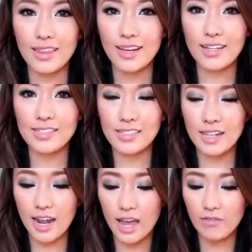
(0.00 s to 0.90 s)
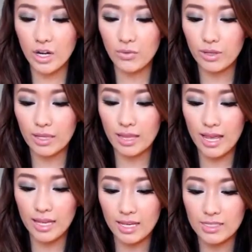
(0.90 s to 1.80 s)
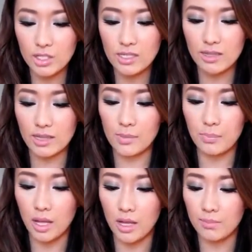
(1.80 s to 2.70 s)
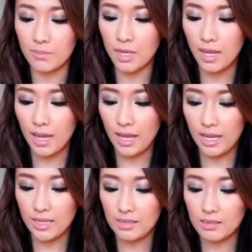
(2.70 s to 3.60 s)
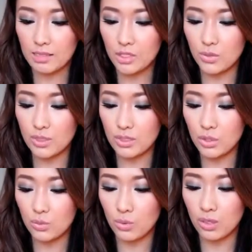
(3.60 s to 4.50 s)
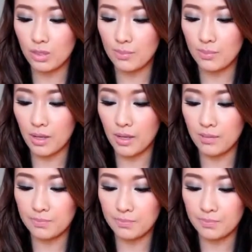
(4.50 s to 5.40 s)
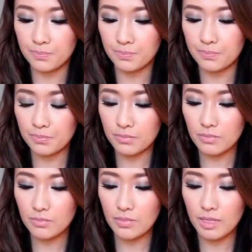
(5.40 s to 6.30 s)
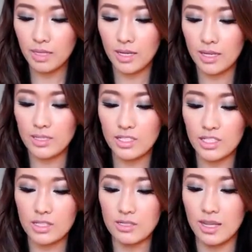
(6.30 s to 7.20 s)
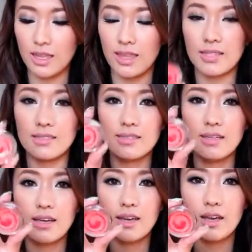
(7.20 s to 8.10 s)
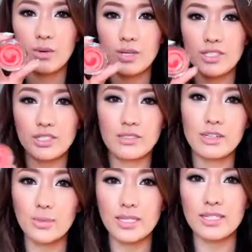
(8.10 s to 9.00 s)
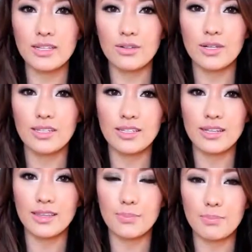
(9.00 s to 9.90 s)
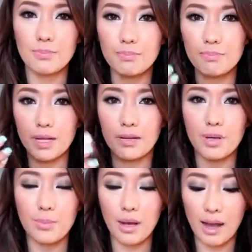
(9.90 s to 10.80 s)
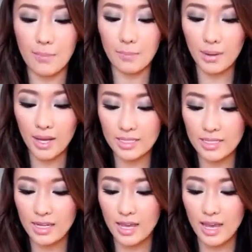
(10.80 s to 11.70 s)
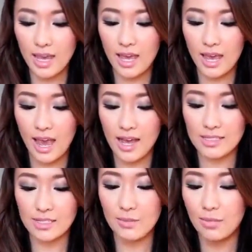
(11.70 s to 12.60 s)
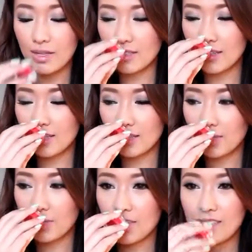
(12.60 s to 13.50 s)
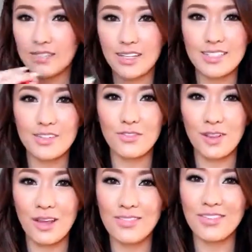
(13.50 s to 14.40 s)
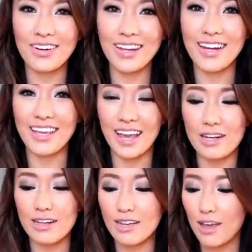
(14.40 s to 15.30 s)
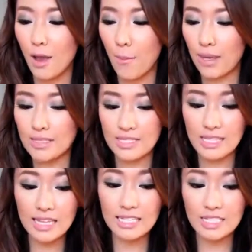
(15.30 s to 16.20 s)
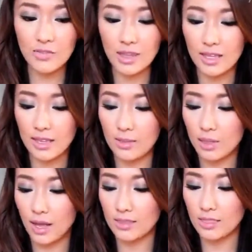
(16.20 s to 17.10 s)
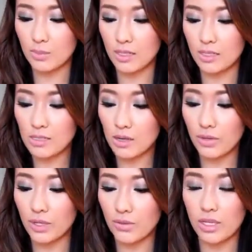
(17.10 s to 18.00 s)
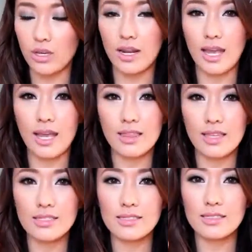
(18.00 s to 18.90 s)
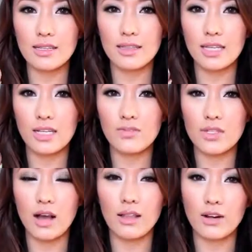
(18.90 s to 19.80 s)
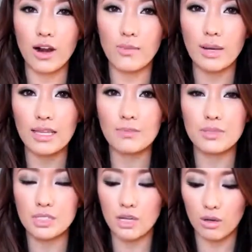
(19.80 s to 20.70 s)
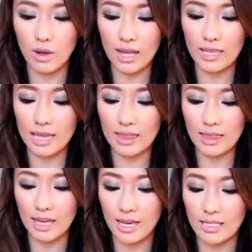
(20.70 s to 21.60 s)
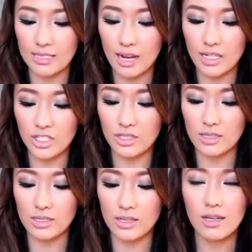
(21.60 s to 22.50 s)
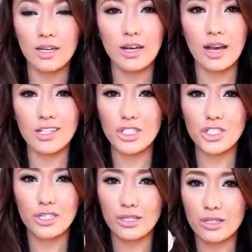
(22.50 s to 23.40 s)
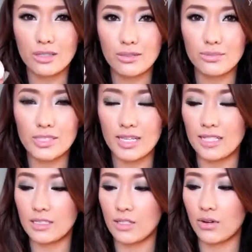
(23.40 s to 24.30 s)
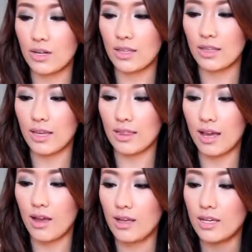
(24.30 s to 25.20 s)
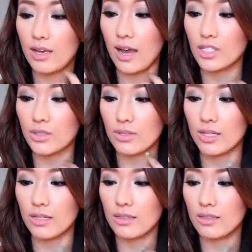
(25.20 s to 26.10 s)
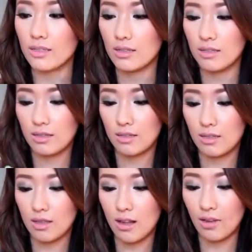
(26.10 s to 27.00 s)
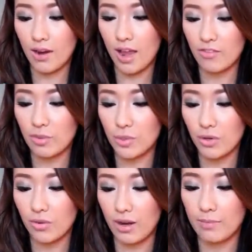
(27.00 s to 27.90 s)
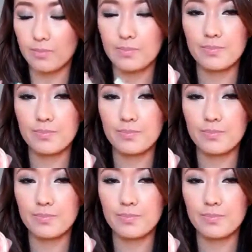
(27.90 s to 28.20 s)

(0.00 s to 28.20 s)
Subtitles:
The next thing that I have that I really like is just a lip balm, and this is the Twist and Swirl lip balm, and it just looks like this, which is no big deal really. It's like a lip balm in a pot, but it has an amazing scent and flavor yet again. It's slightly different than the lip glosses, but it's still really, really good, and this leaves color on my lips, so I like that it's not just a sheer tint or anything like that. It actually, the color I have is pure red,